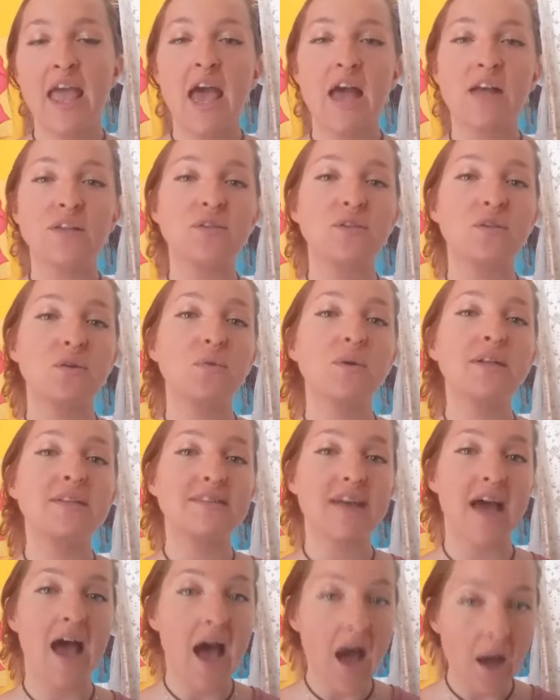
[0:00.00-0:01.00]
And so, what's
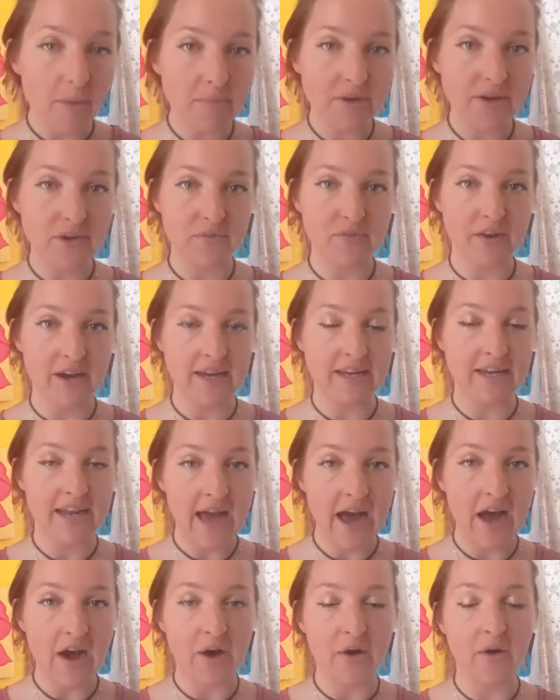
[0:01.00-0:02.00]
happening right
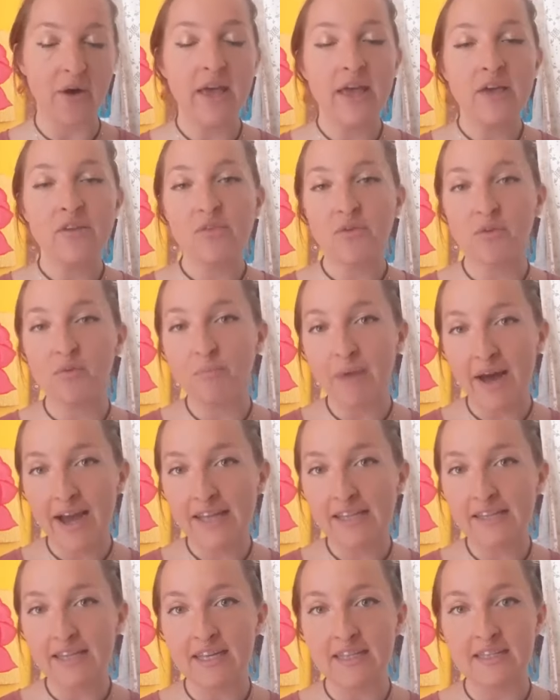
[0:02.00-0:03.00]
now through my
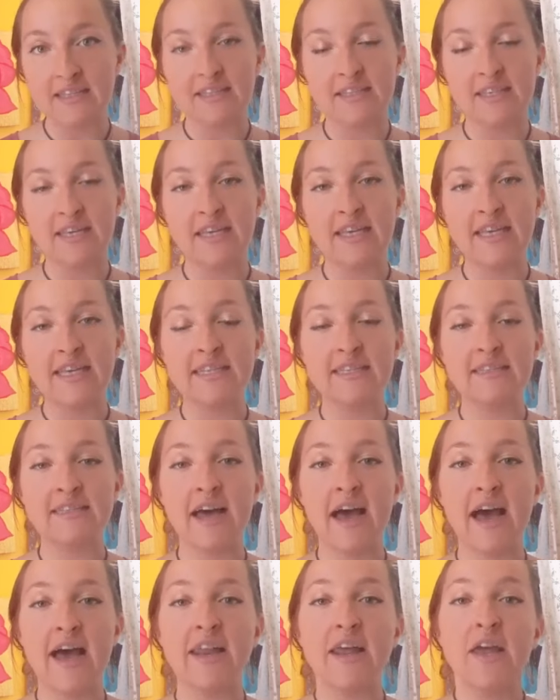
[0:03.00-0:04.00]
lensing is
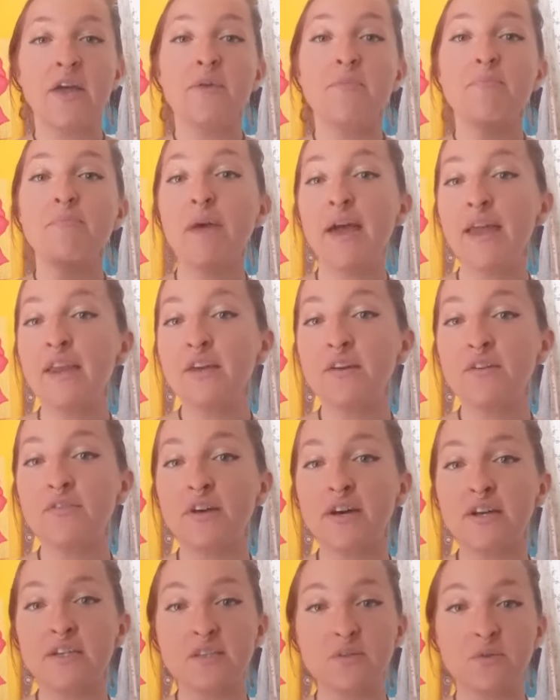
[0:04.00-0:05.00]
that many of
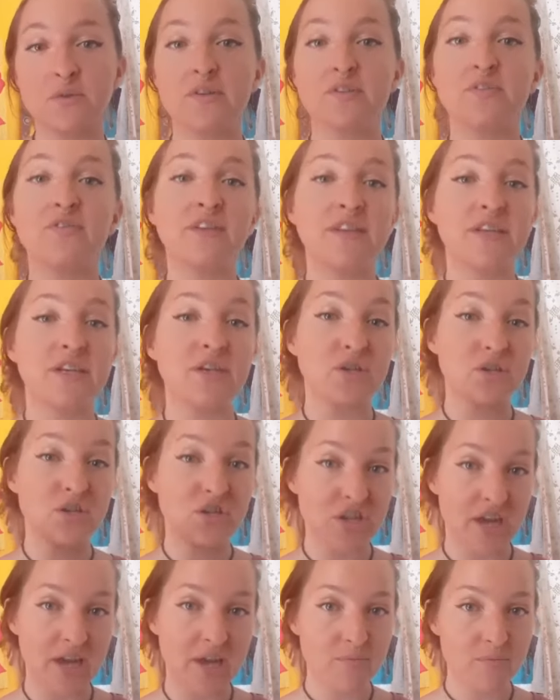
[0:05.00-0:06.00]
us who are feeling
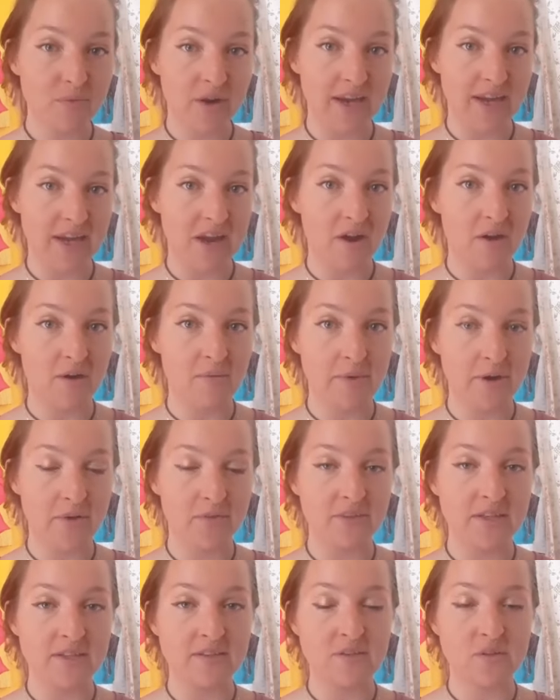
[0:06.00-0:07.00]
shame right now about
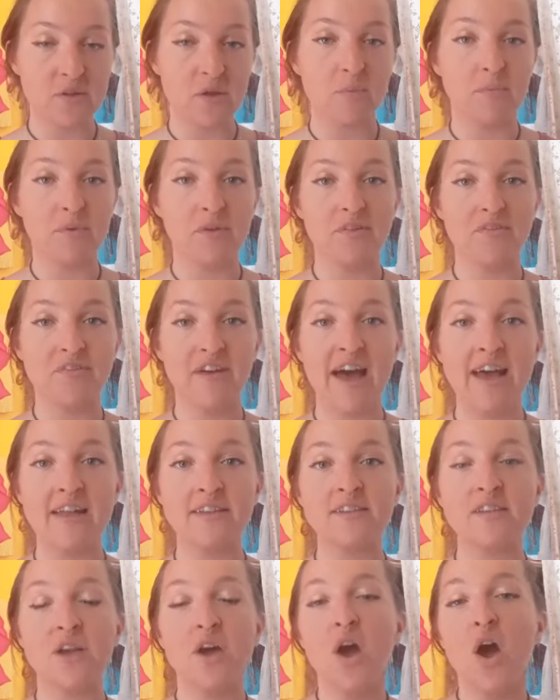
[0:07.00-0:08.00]
these global
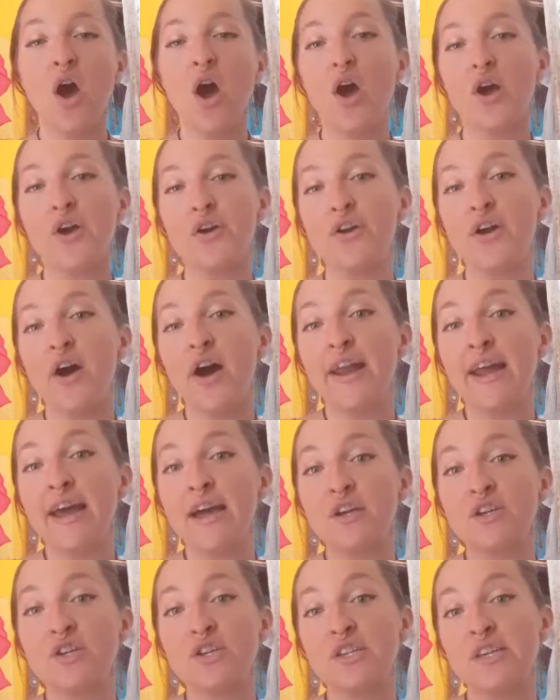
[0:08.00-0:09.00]
events are not
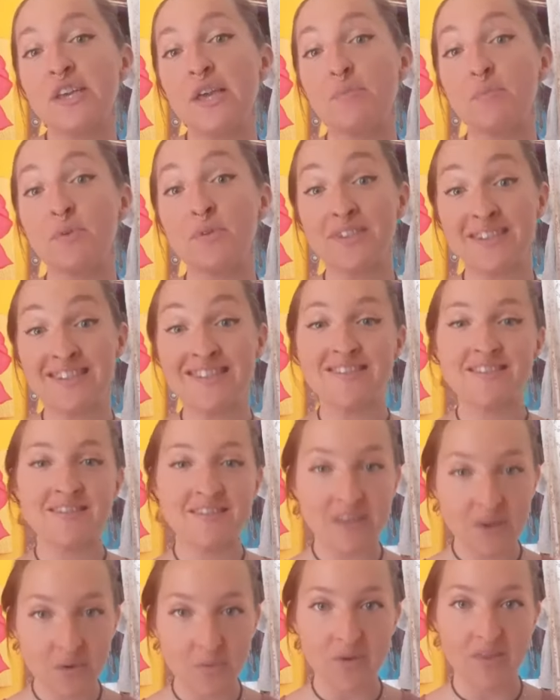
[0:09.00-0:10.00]
actually able to
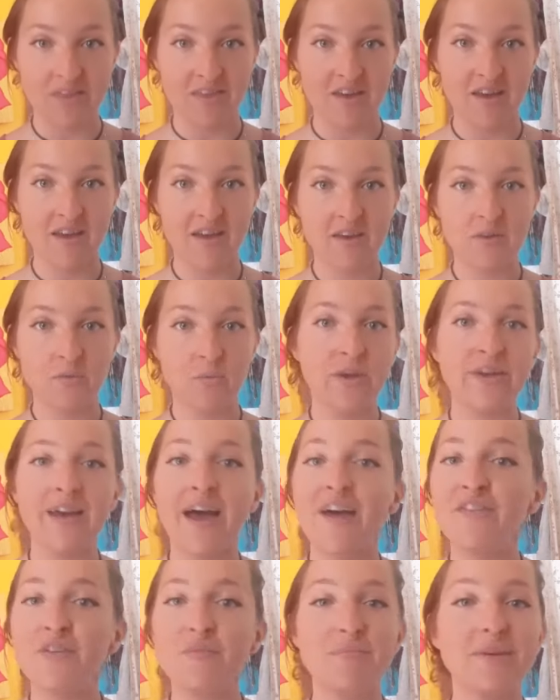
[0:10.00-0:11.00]
sit with it. We
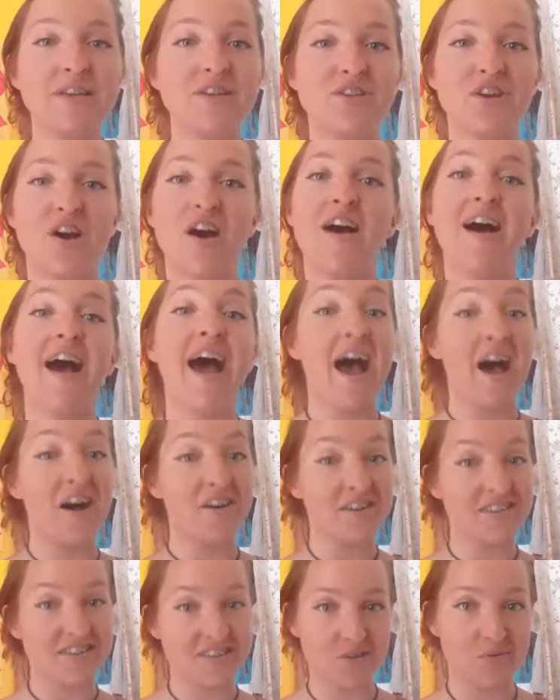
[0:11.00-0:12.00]
haven't been taught how
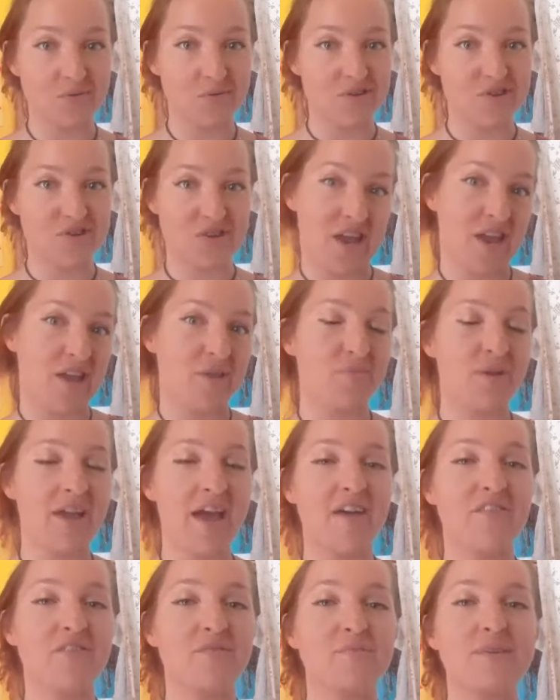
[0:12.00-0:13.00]
to sit with shame, we
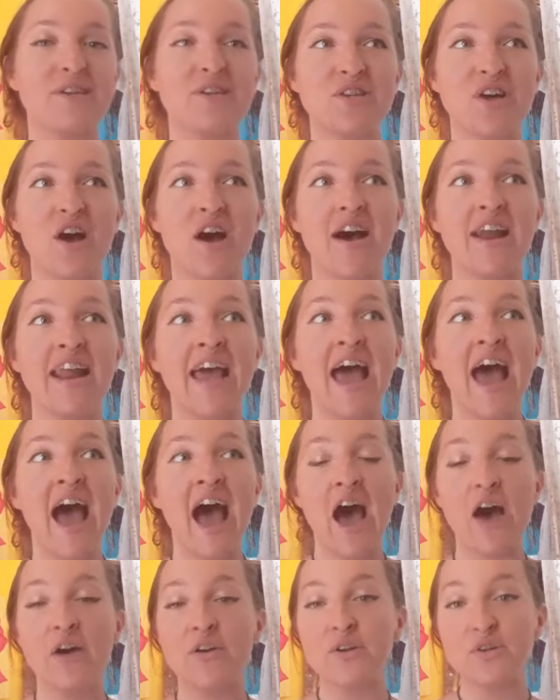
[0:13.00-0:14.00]
haven't been taught
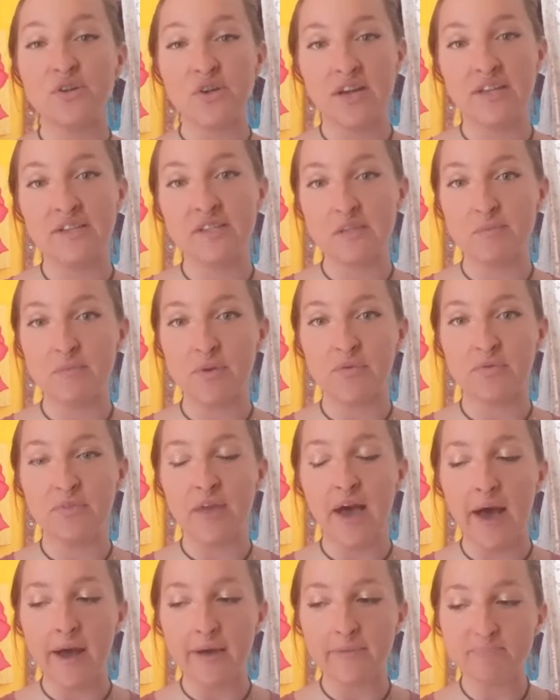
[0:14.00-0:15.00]
how to transmute
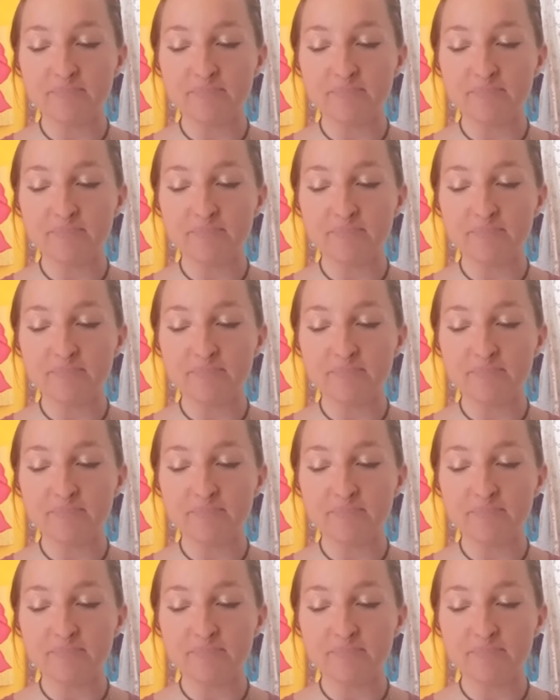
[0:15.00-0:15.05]
that.